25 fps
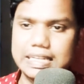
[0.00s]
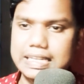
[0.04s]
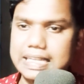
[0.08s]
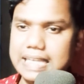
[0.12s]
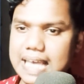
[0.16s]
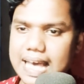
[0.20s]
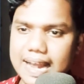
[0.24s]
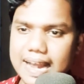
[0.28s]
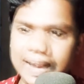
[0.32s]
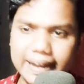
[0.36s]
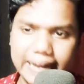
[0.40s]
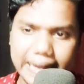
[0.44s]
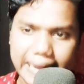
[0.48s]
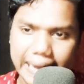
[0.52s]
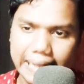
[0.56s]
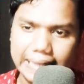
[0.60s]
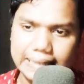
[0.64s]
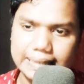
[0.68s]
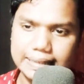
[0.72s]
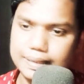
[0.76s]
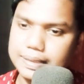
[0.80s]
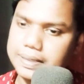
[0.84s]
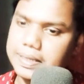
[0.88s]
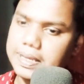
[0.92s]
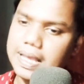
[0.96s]
They are
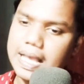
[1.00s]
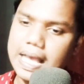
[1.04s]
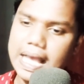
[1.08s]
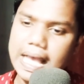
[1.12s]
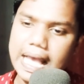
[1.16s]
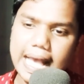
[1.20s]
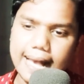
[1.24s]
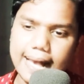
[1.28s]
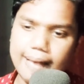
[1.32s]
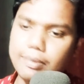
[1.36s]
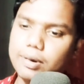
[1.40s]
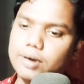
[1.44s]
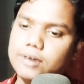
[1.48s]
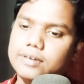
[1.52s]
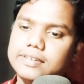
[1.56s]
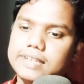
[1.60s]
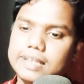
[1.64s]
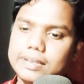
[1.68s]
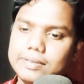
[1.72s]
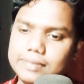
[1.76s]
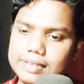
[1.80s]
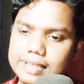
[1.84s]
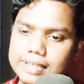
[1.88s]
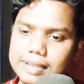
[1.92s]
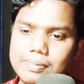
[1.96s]
crazy about
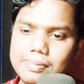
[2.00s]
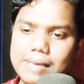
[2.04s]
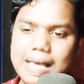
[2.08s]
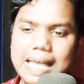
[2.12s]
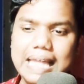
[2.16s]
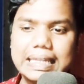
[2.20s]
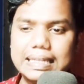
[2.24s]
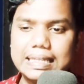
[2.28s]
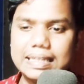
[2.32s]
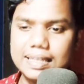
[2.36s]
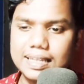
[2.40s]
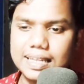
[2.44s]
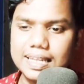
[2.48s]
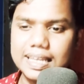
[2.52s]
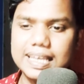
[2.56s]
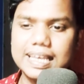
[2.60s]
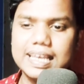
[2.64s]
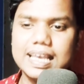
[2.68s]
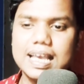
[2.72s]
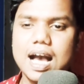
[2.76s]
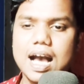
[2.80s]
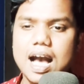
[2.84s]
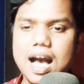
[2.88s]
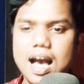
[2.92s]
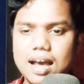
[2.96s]
themselves and they
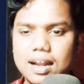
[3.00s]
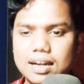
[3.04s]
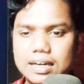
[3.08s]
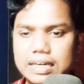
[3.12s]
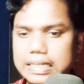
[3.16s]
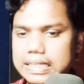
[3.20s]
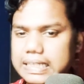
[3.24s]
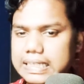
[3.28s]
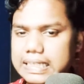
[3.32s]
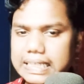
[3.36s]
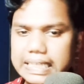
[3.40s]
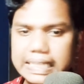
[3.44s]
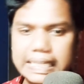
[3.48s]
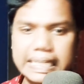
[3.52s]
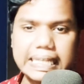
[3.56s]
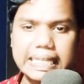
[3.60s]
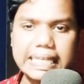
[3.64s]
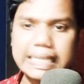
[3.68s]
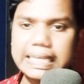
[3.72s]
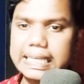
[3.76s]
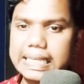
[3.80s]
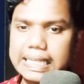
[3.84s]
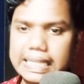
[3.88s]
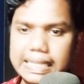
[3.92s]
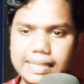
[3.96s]
are
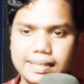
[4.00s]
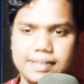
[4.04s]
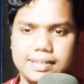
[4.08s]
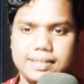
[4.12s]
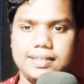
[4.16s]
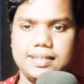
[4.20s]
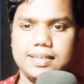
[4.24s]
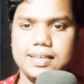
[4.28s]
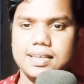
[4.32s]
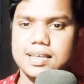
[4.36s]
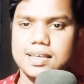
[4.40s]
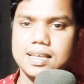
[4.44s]
killing it.